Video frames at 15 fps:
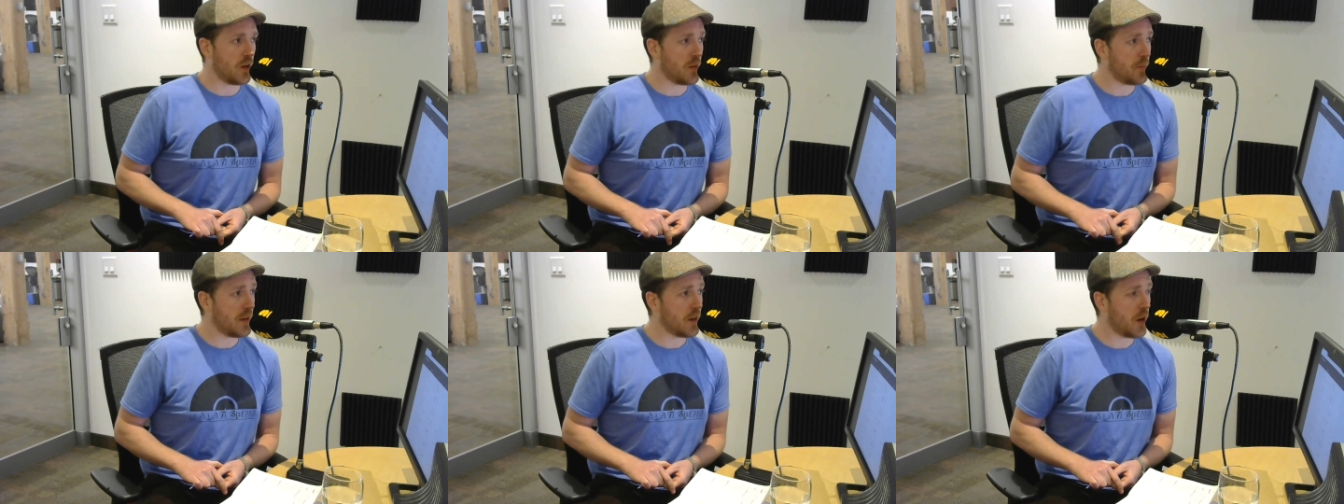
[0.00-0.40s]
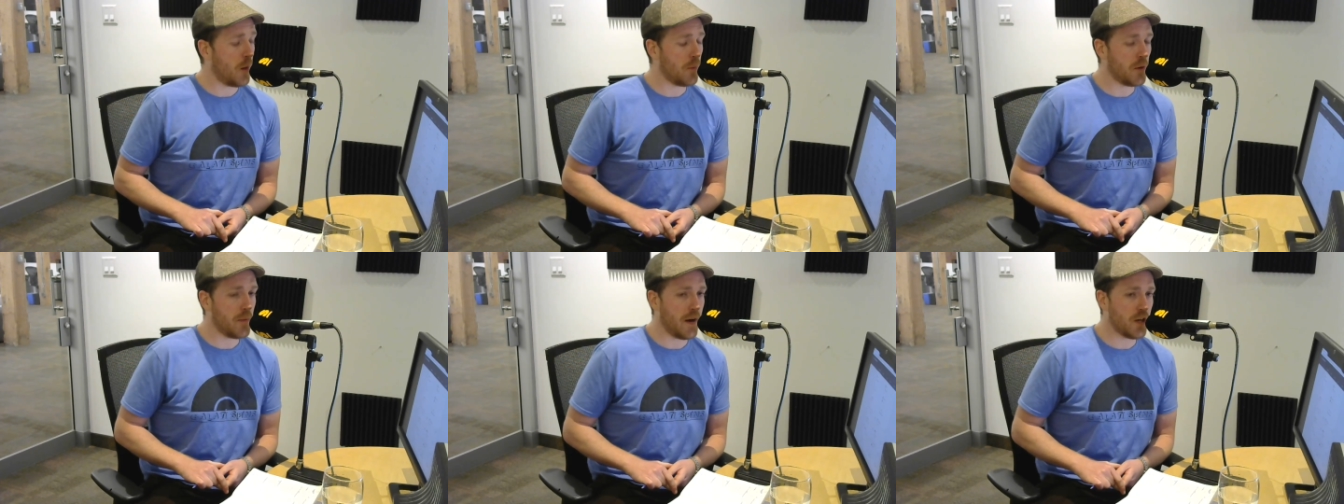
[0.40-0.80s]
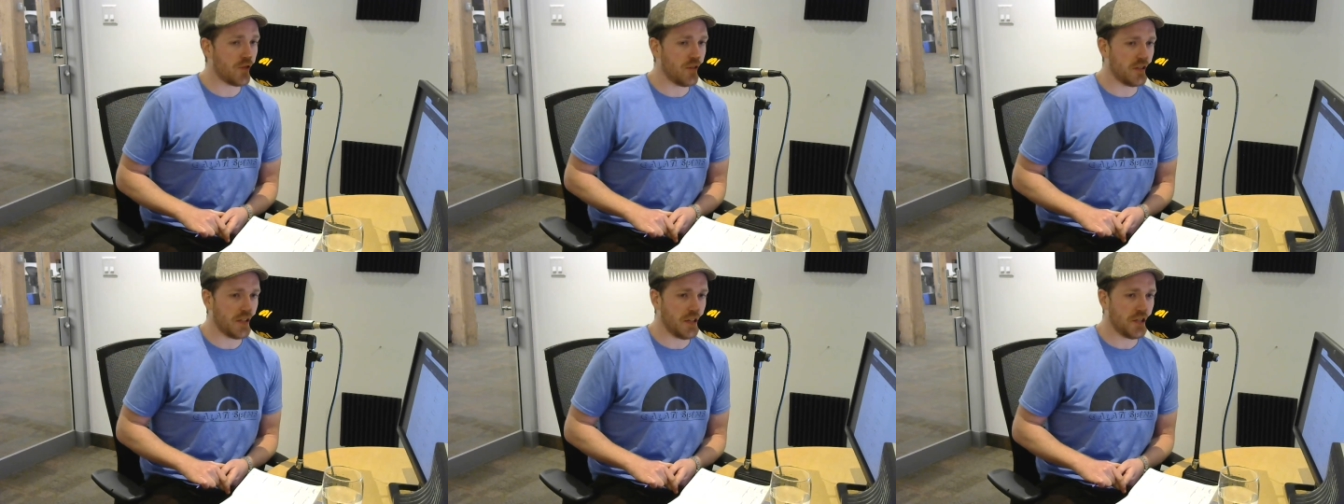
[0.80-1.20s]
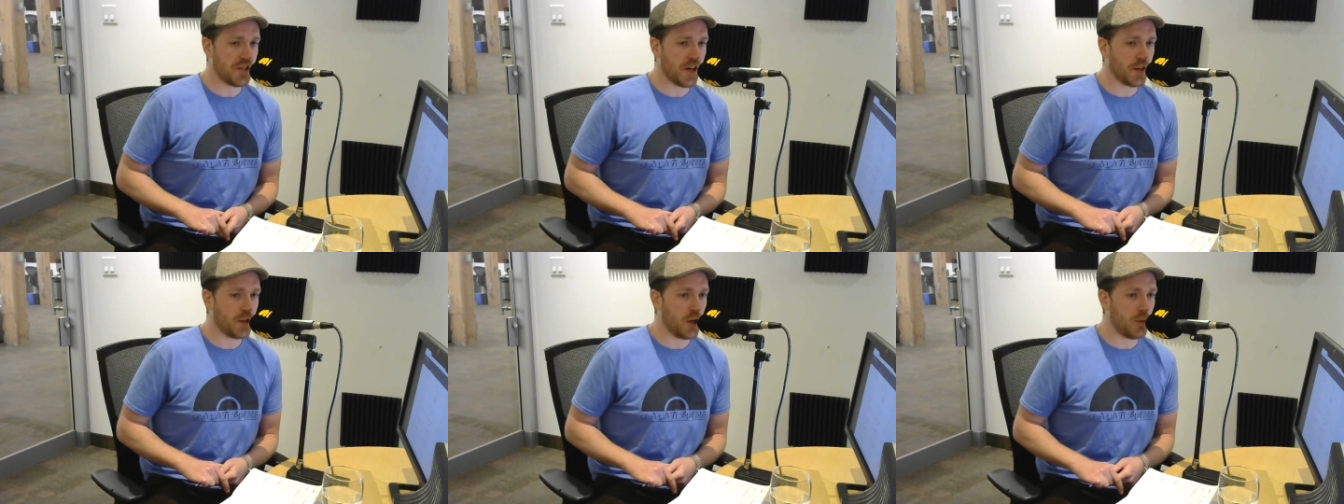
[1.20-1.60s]
I've been complimentary of
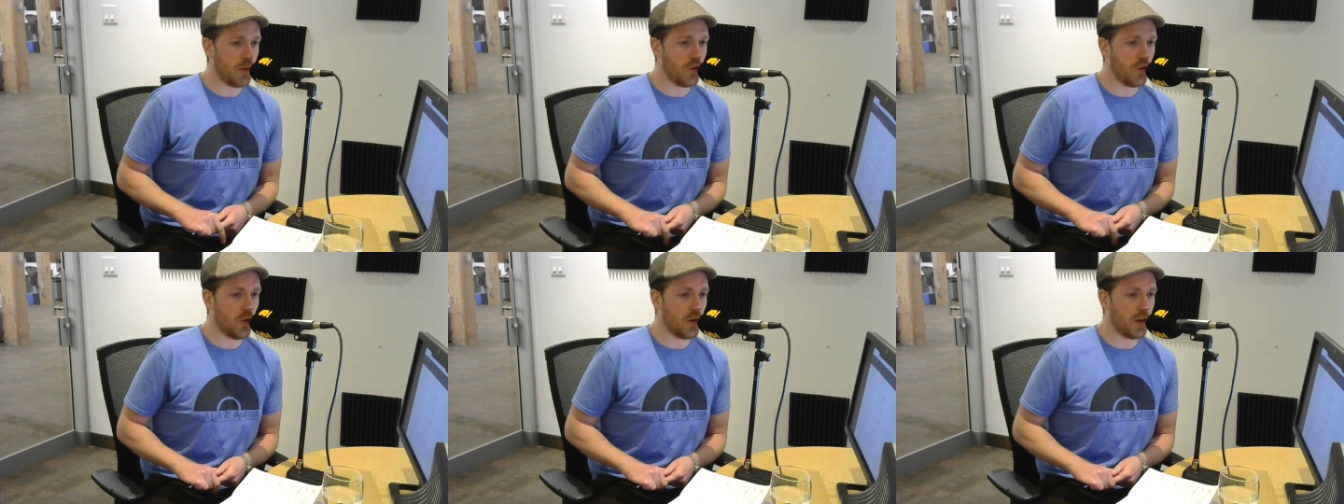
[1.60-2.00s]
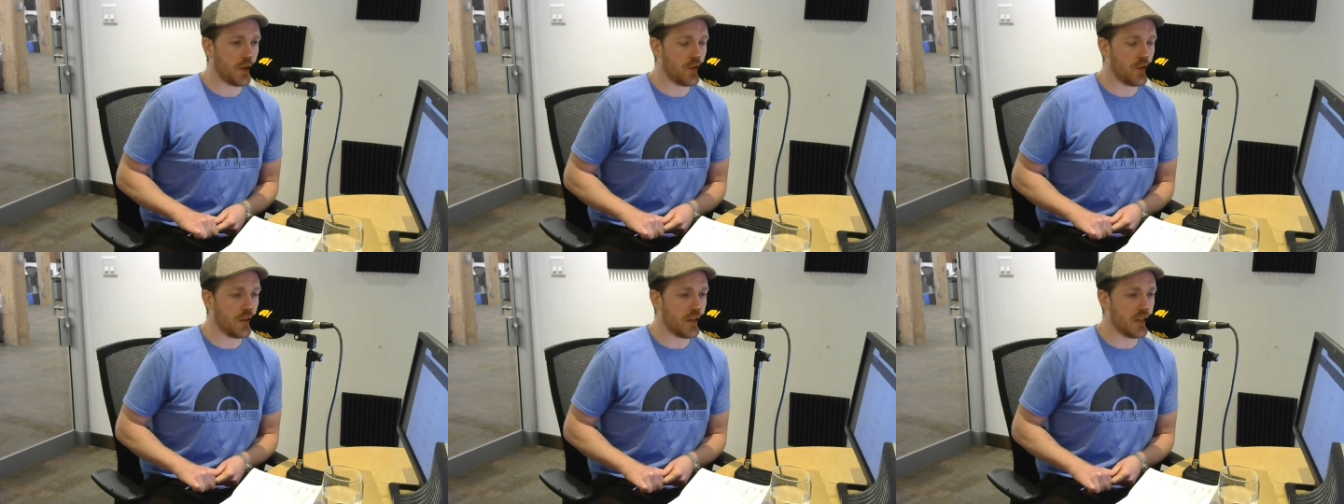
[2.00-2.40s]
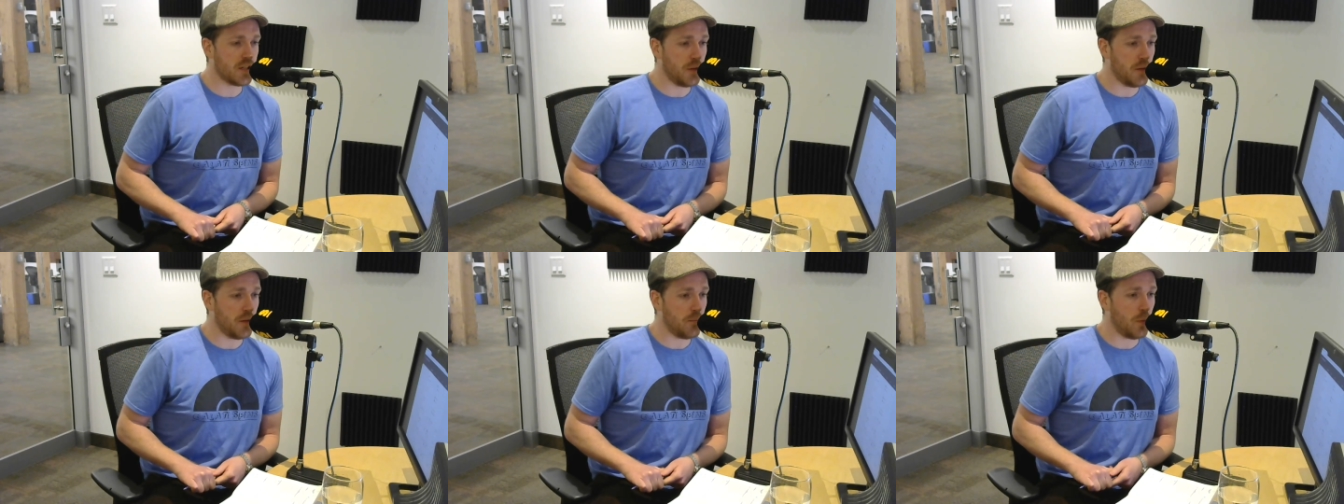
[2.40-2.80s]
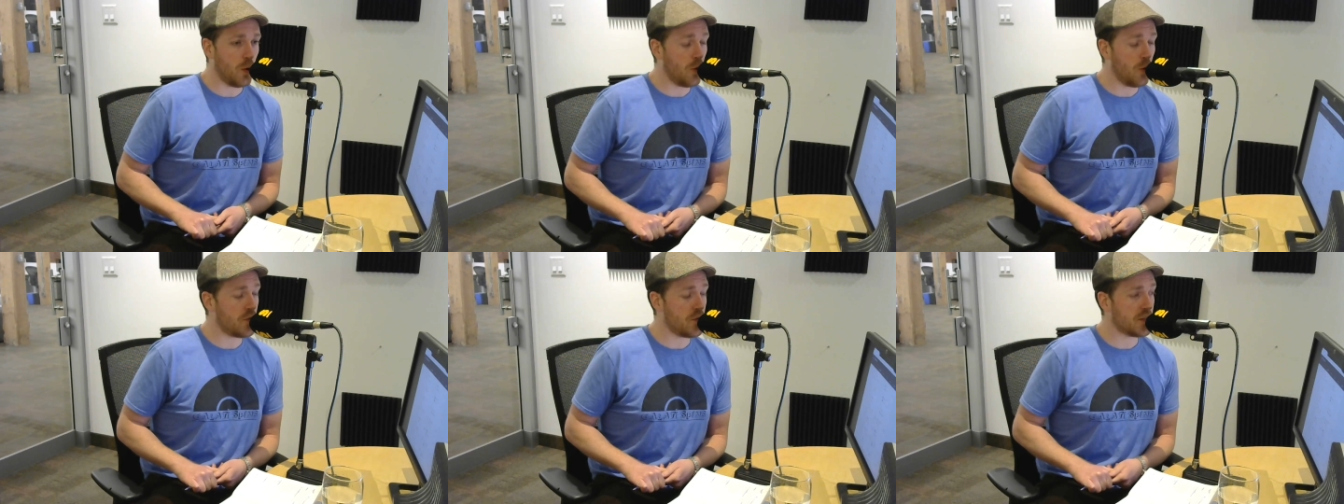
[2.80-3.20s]
Zinchenko before, and I do think he's going to be
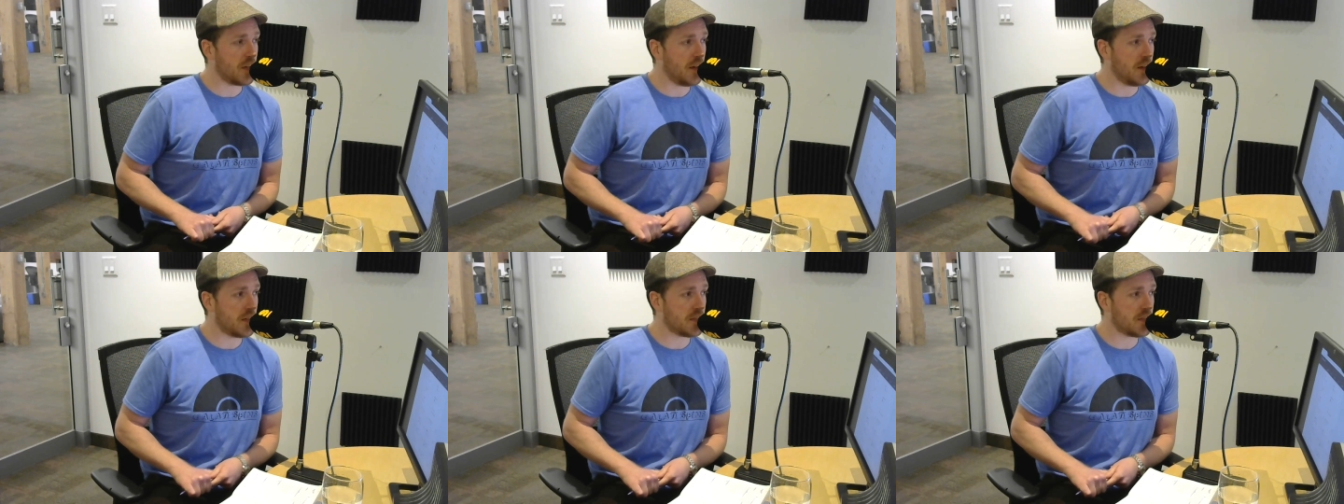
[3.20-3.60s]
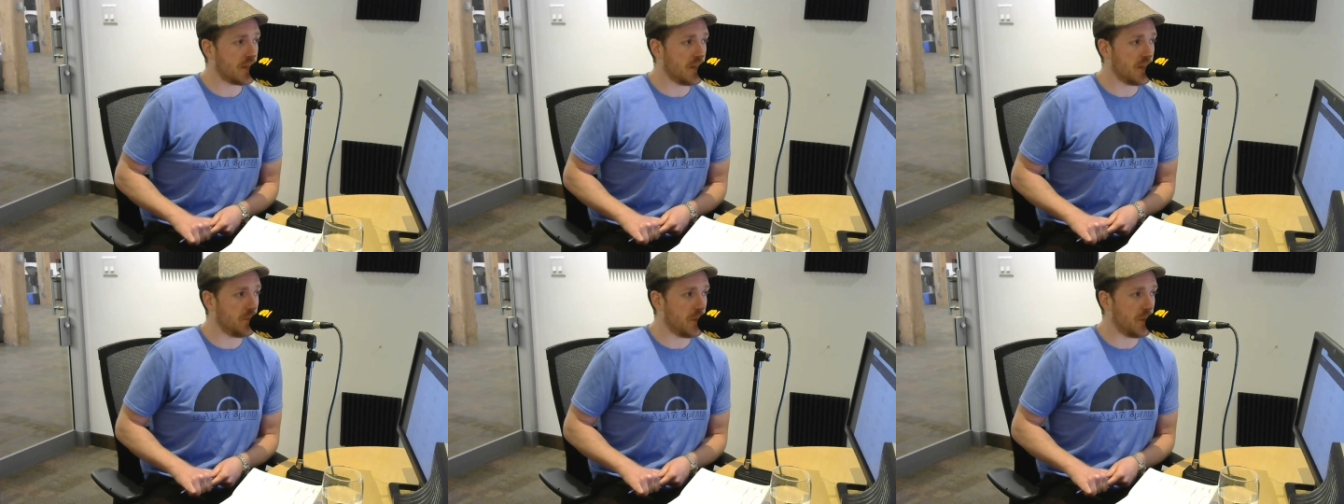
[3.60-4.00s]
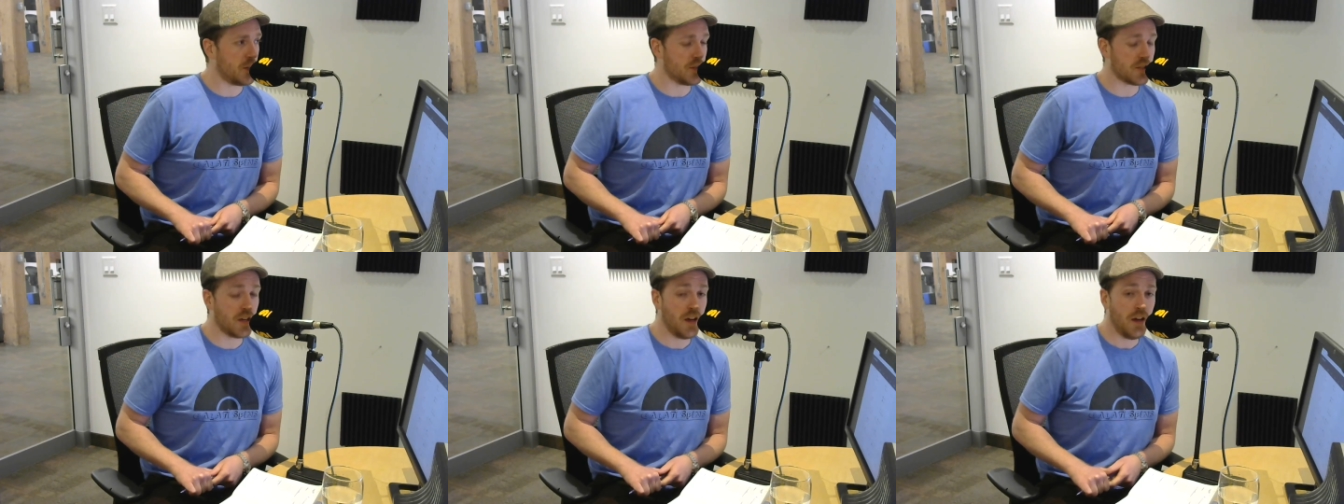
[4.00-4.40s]
important for City this season because